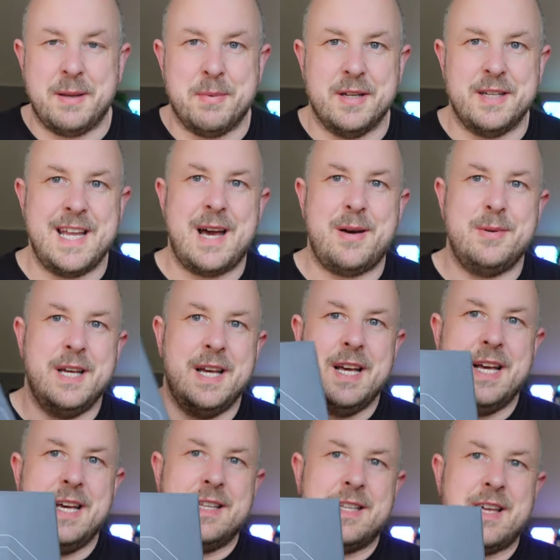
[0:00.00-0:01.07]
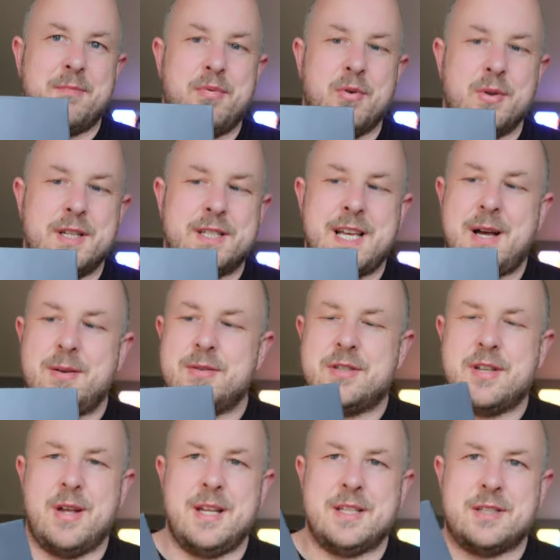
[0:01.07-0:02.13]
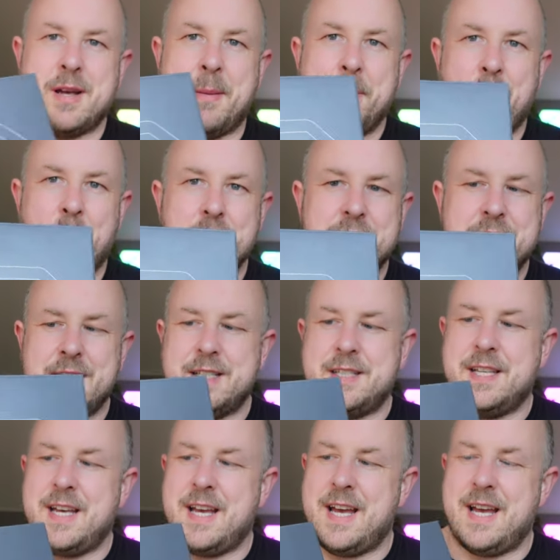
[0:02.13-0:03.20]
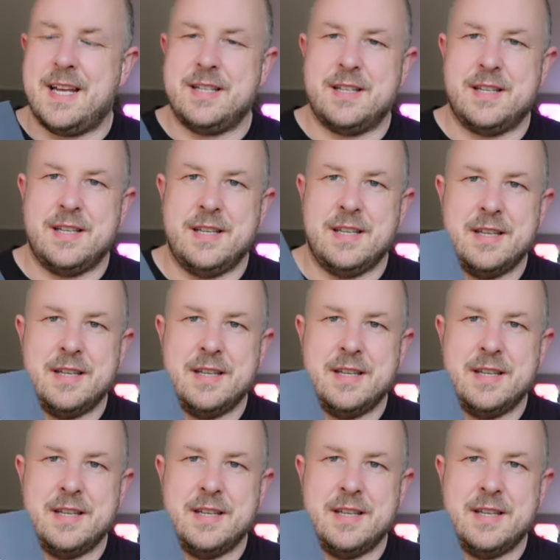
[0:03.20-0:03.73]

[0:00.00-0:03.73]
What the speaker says: But now they've brought this out, so let's unbox it and